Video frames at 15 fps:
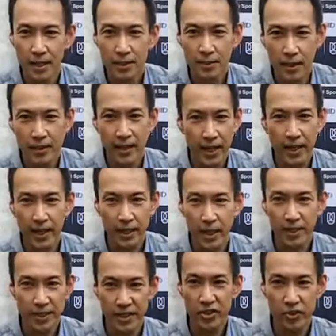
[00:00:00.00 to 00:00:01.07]
So I think I
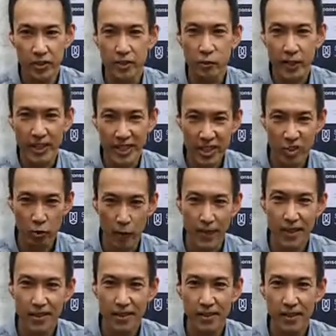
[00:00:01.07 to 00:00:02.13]
need to
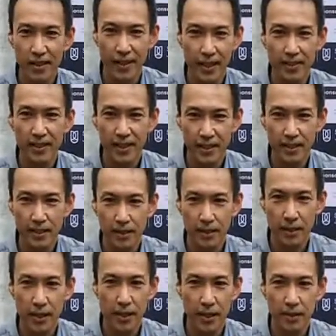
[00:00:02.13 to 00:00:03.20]
reiterate that
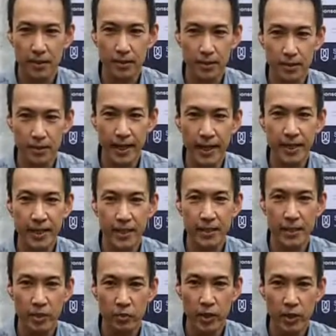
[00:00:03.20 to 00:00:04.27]
data
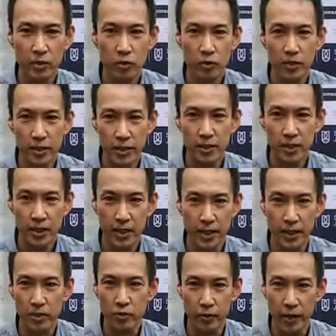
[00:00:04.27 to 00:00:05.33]
integration is
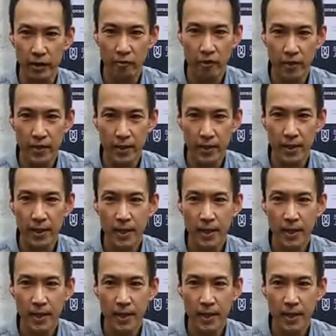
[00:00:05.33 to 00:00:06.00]
key to everything.